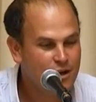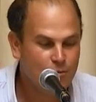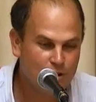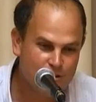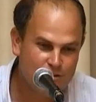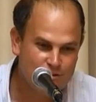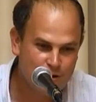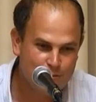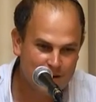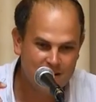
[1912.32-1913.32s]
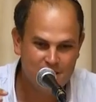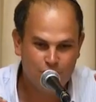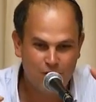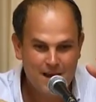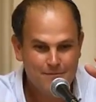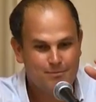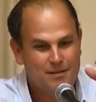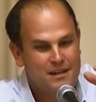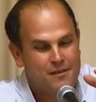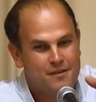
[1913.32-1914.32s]
Well, you're stupid and you're right
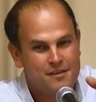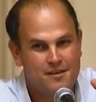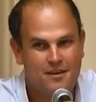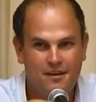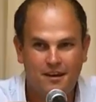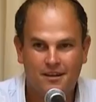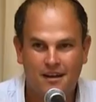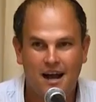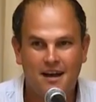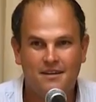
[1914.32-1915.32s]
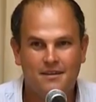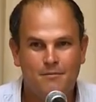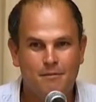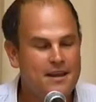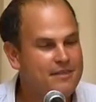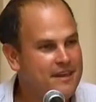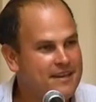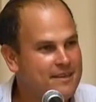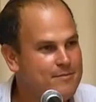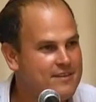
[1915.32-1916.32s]
beneath this kir, and God might
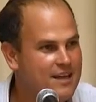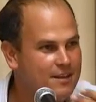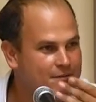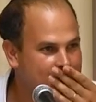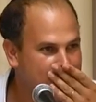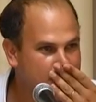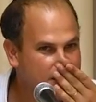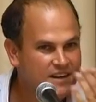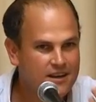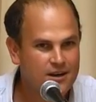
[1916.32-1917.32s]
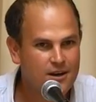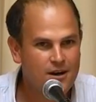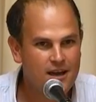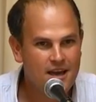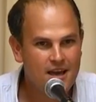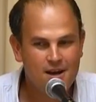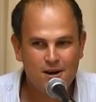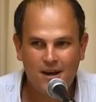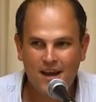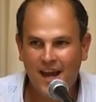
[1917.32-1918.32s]
think to himself,
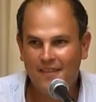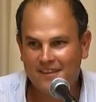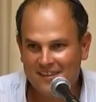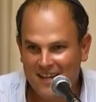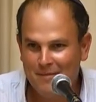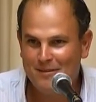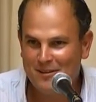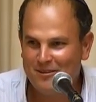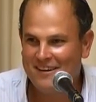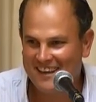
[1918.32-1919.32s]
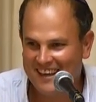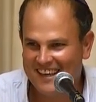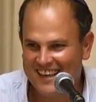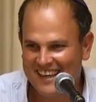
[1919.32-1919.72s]
hey, this is an opportunity.